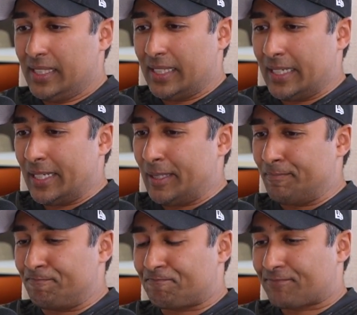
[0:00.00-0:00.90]

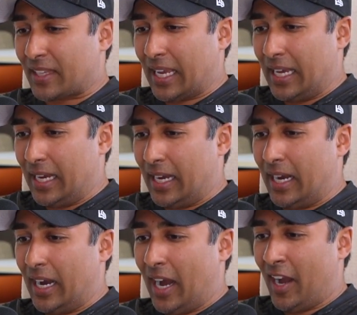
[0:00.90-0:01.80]

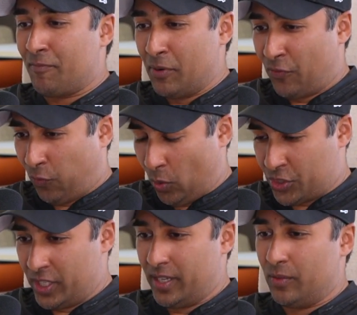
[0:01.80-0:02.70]
I've been
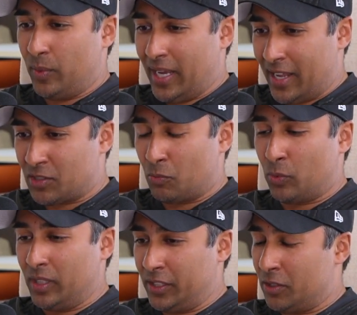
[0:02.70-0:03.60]
fortunate. We had some
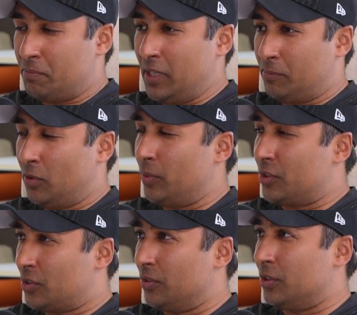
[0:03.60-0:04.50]
really good people, and we
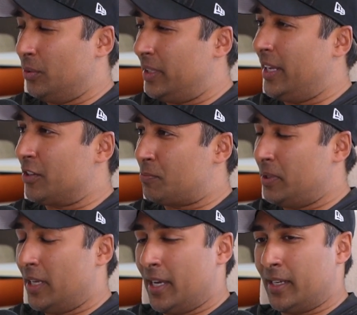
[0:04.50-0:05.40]
still do at
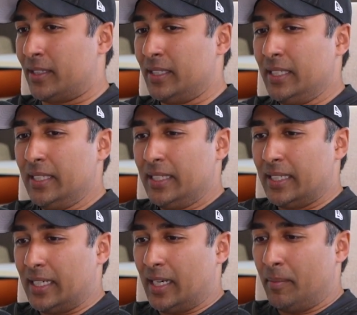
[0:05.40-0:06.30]
ESPN.
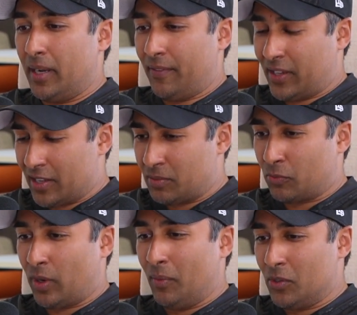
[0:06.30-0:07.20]
And I've got some
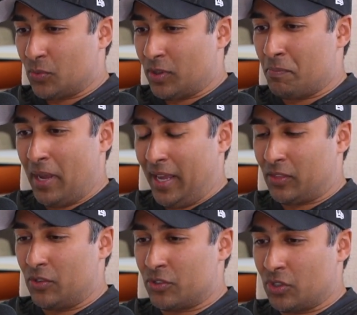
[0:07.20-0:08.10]
great ones with the
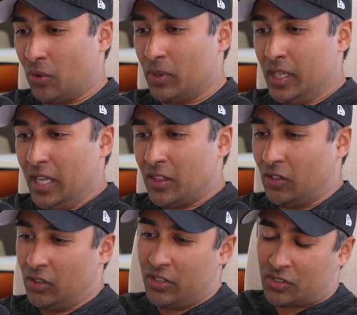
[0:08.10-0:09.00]
Panthers. So
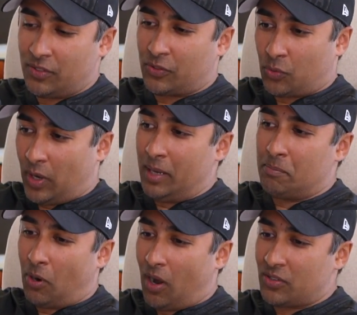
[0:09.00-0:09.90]
the list of great
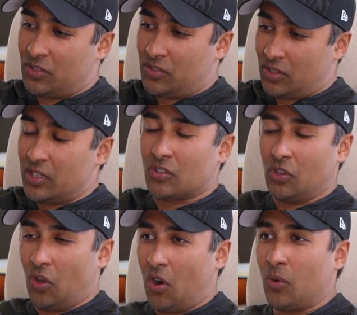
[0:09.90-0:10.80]
bosses is a
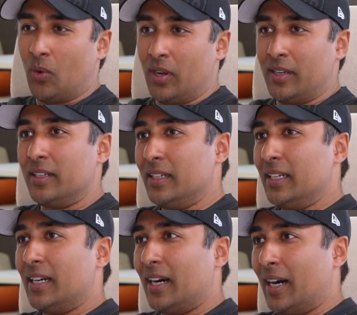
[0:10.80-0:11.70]
long one.
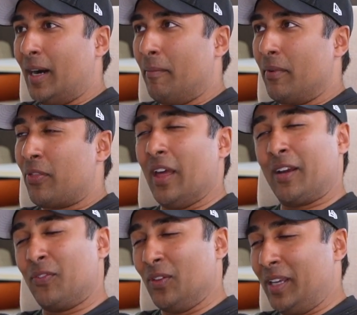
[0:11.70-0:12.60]

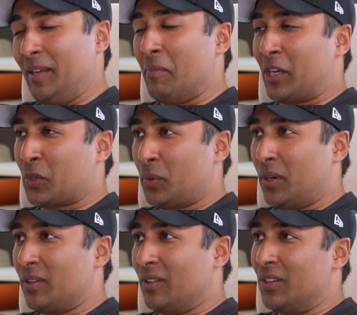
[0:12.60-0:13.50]
Thankfully, in my
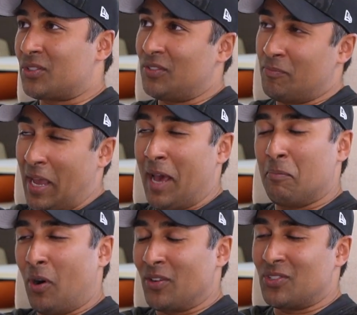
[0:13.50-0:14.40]
career, the list of
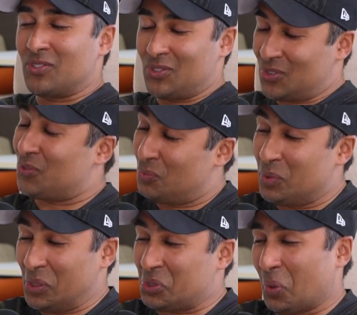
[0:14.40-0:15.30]
bad bosses is a
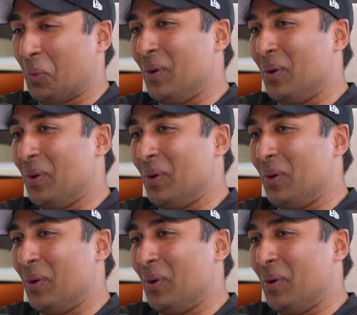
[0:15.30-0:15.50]
really short